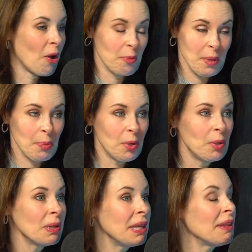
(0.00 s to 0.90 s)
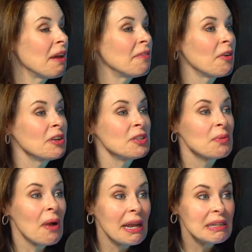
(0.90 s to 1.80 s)
are there people who lean that far to
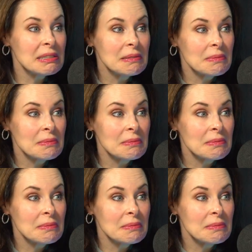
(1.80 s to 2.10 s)
the right?